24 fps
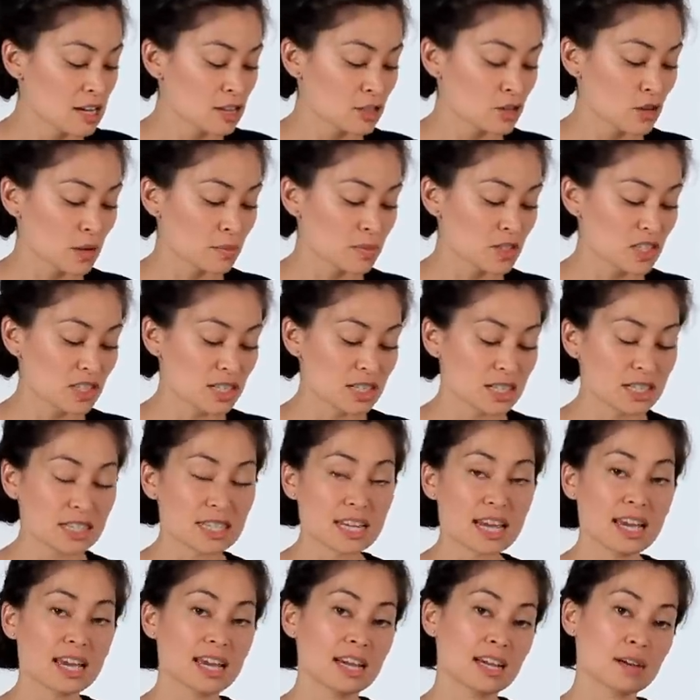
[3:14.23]
So I'm just going to
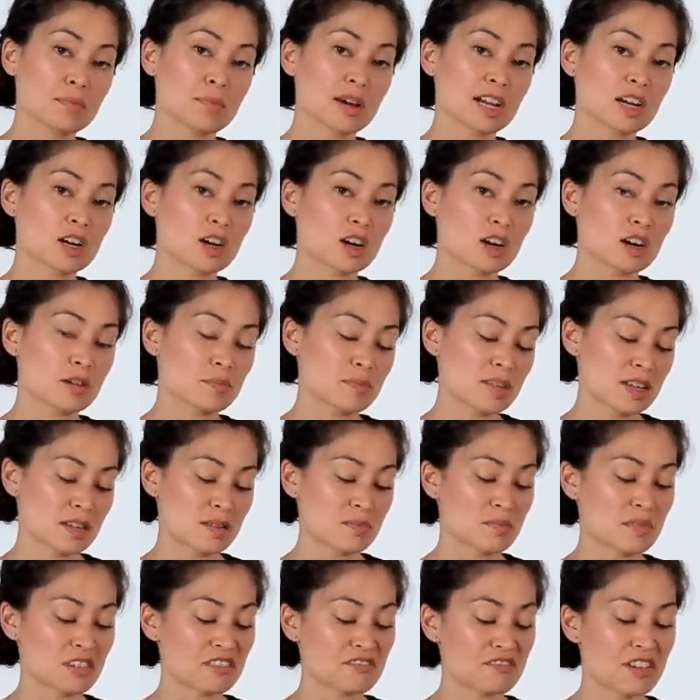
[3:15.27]
take my
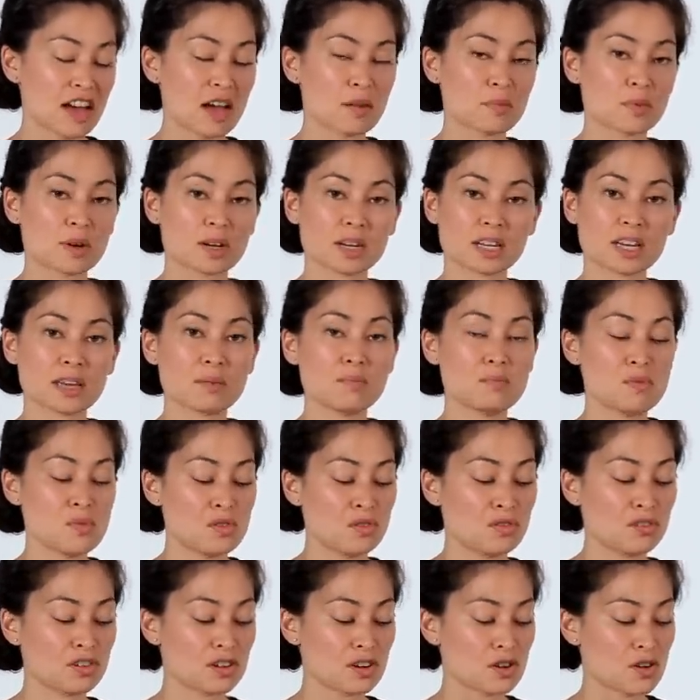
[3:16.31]
garment, my fabric, and
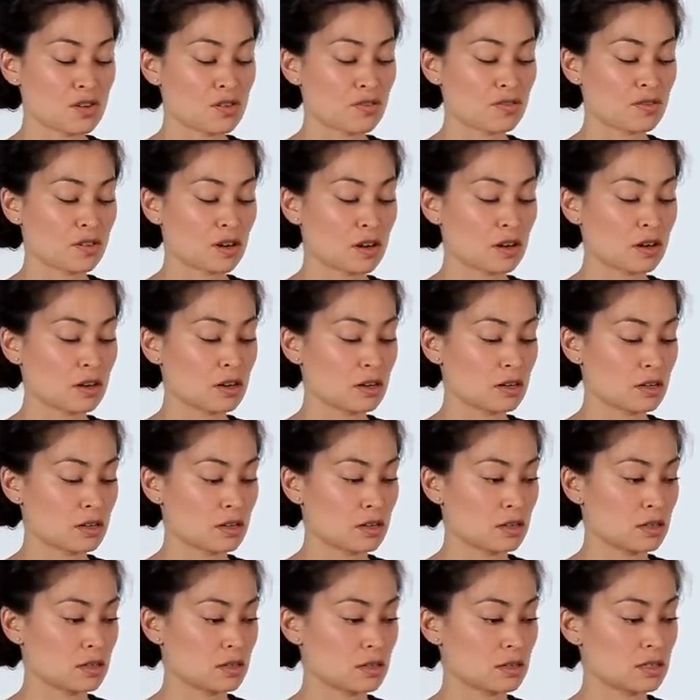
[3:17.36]
move it over
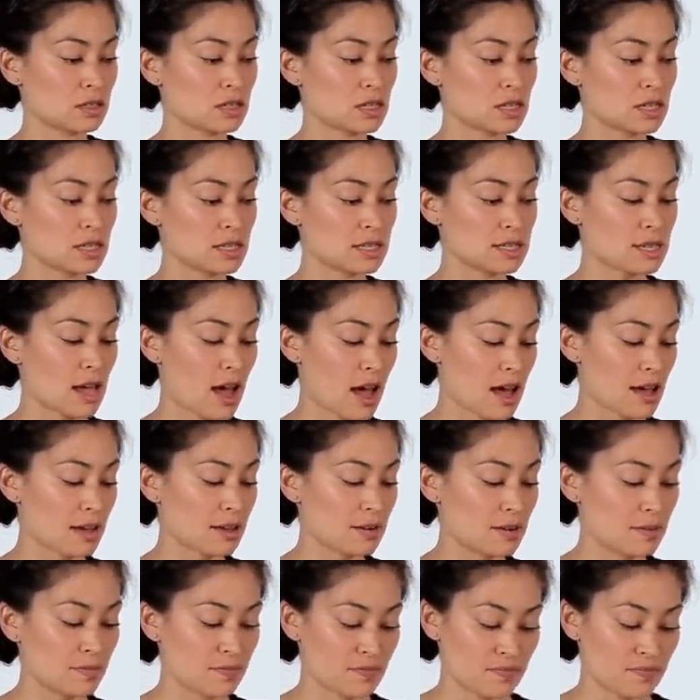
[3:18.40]
to the side